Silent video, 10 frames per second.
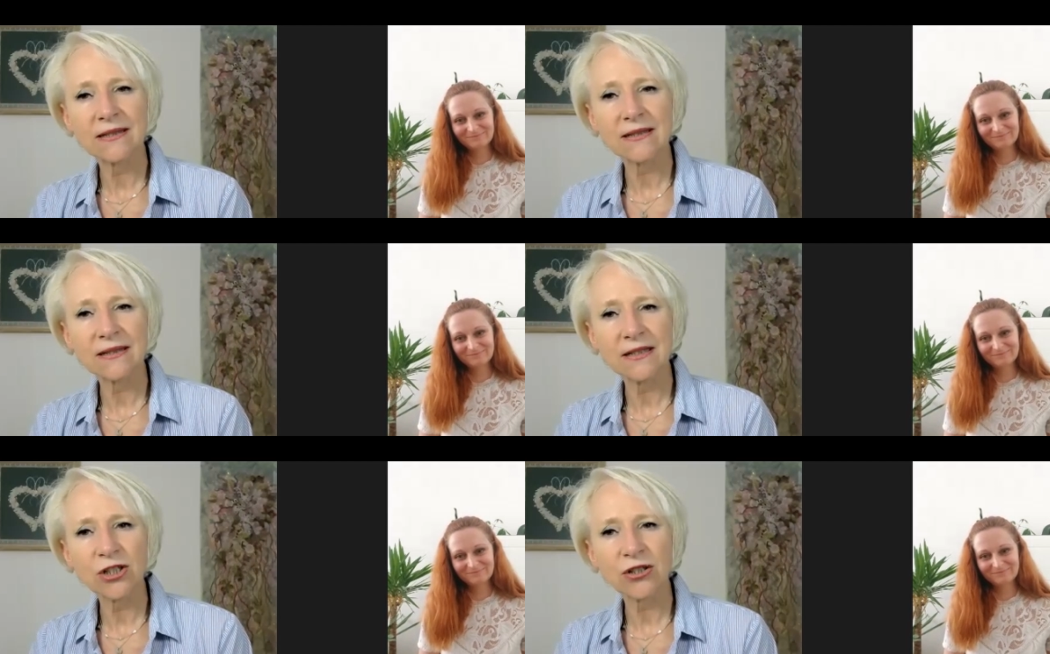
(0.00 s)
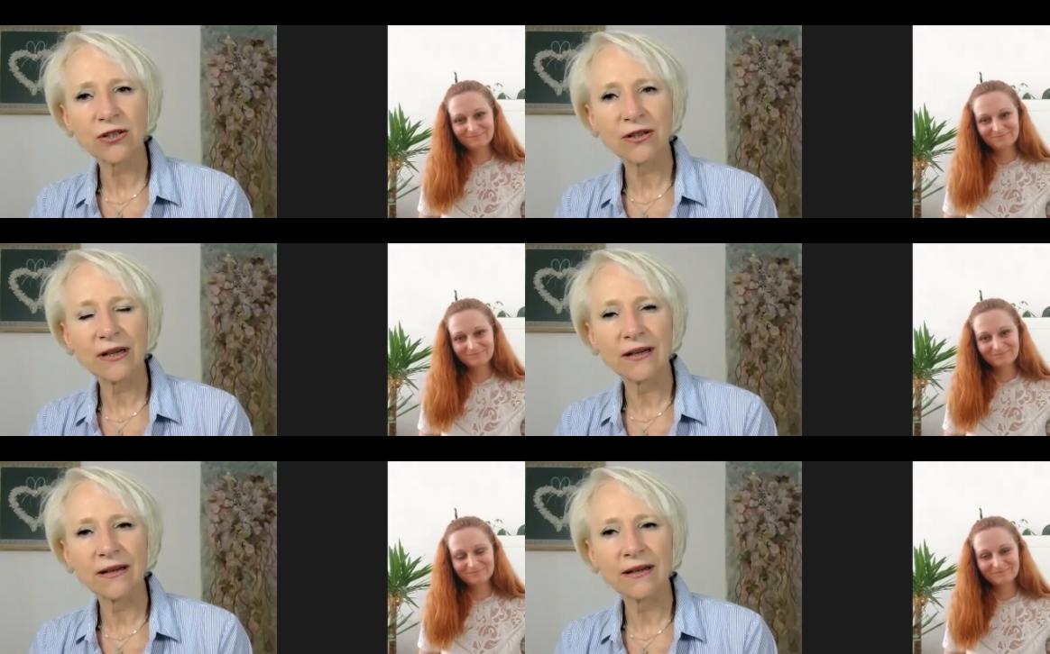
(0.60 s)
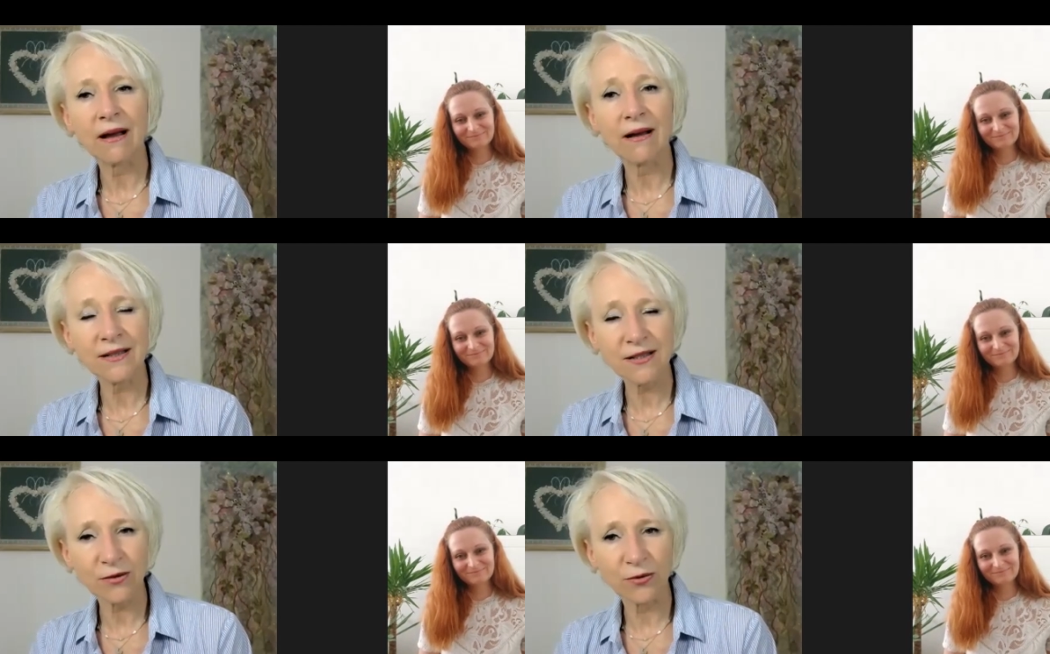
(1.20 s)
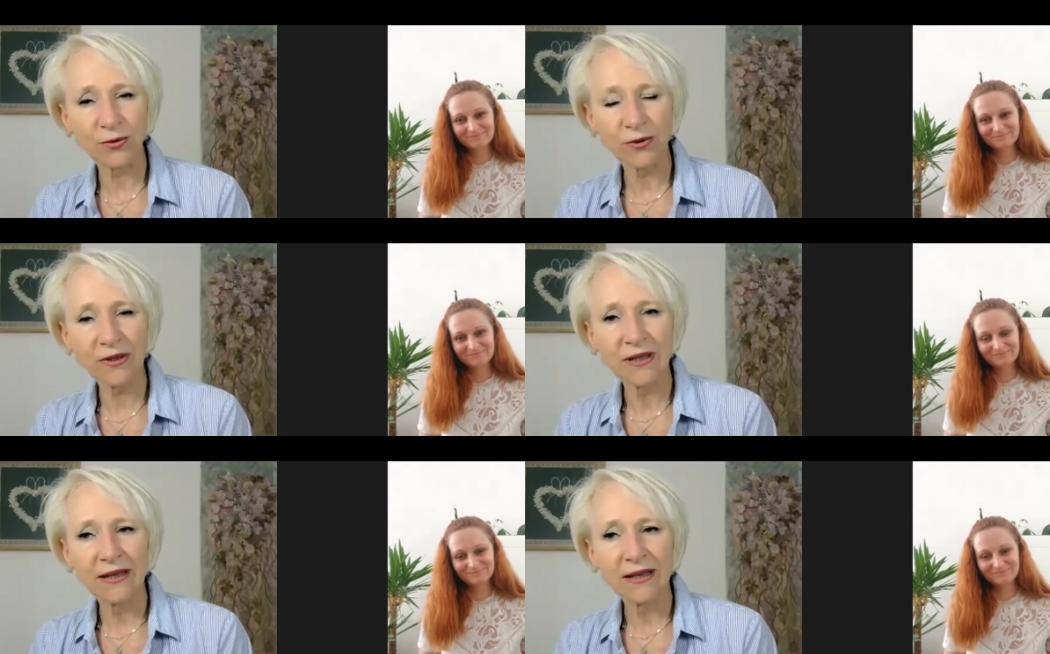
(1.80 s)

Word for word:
Speaker 1: his teacher in high school